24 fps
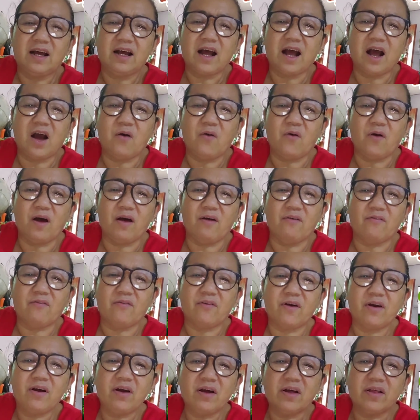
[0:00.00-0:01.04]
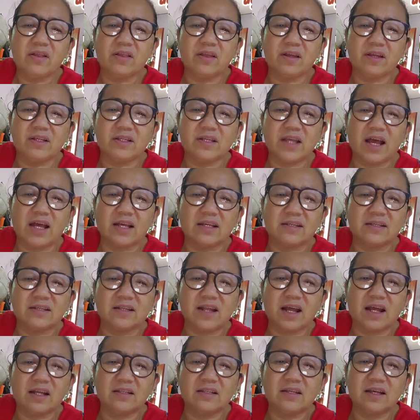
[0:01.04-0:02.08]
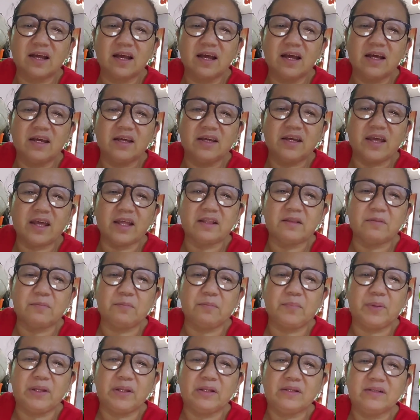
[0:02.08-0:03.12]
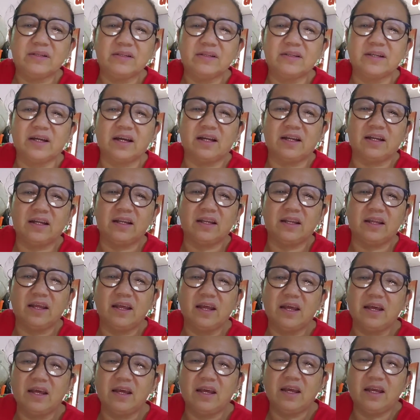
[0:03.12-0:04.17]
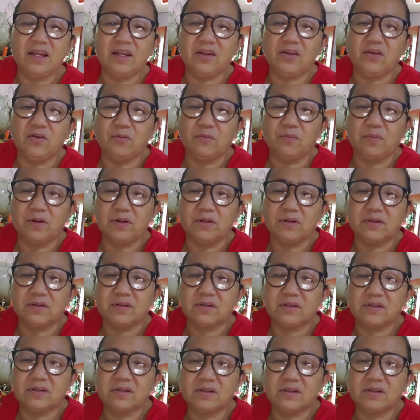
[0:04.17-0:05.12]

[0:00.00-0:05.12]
However, this has not yet been studied in humans.